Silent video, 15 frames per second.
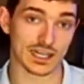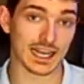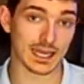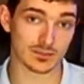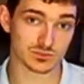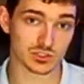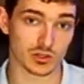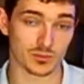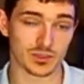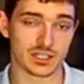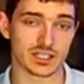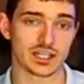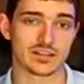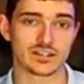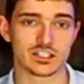a laptop
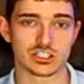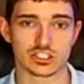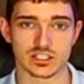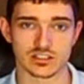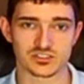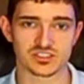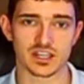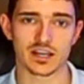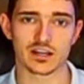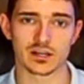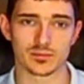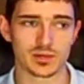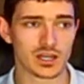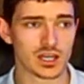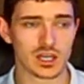in their DJ
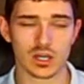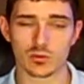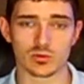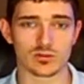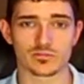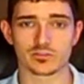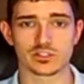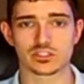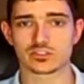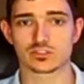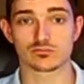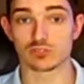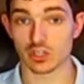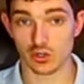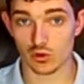setup, whether it's
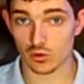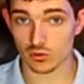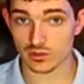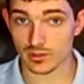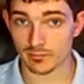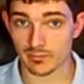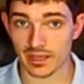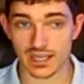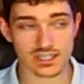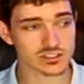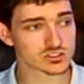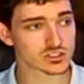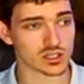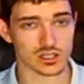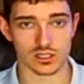to record the
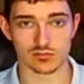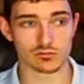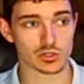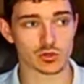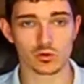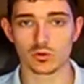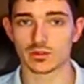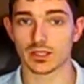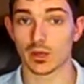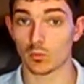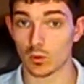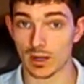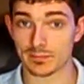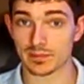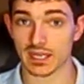mix, uh, record their
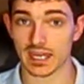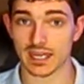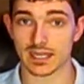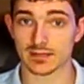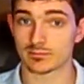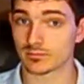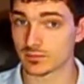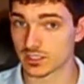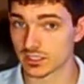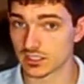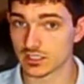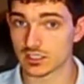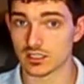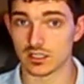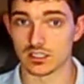webcam,
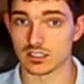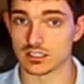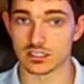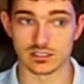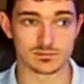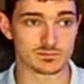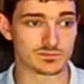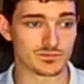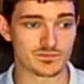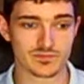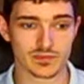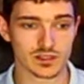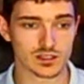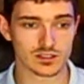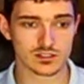um,
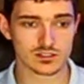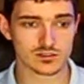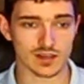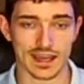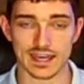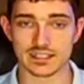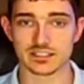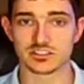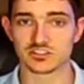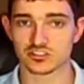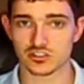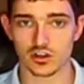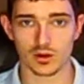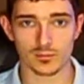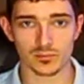adding
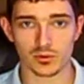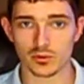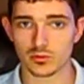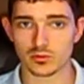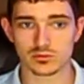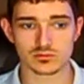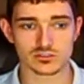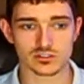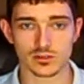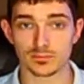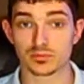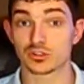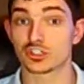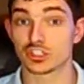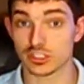samples,
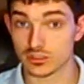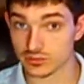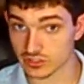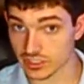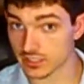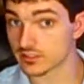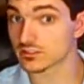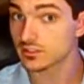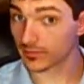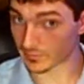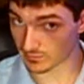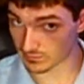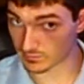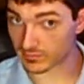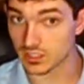producing. Some
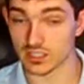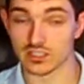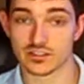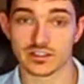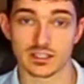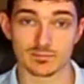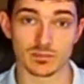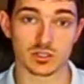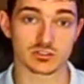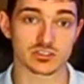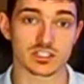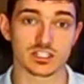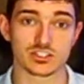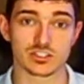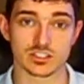uh,
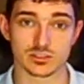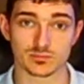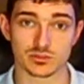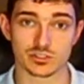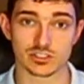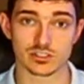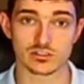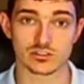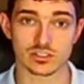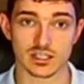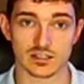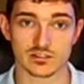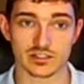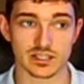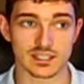most DJs produce
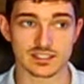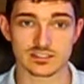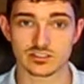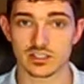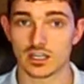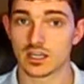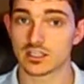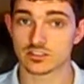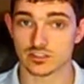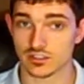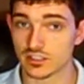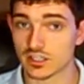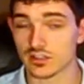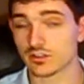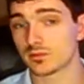nowadays. So
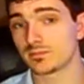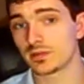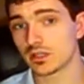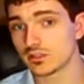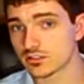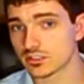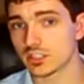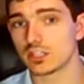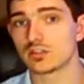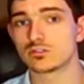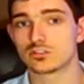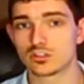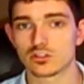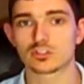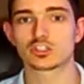you know, computers are
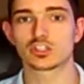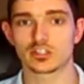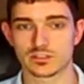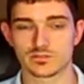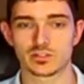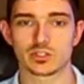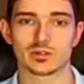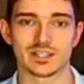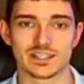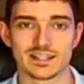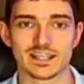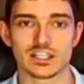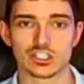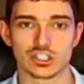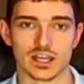used not just for doing
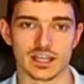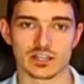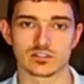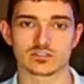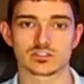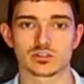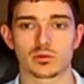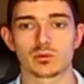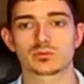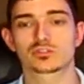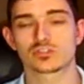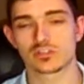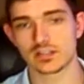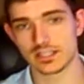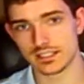DJing on. So I'll
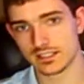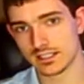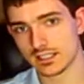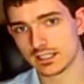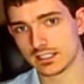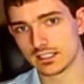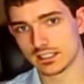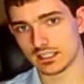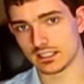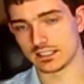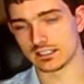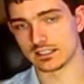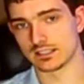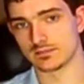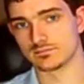try and
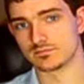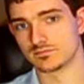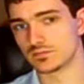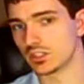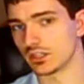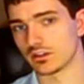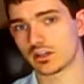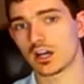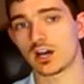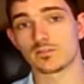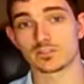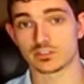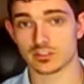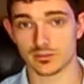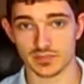um, you know
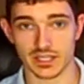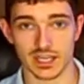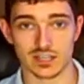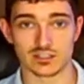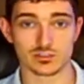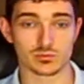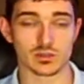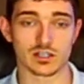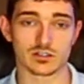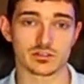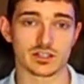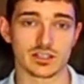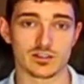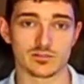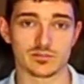cover some of that as
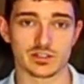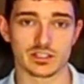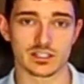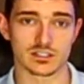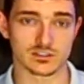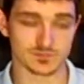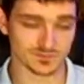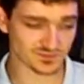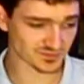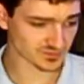well in the video.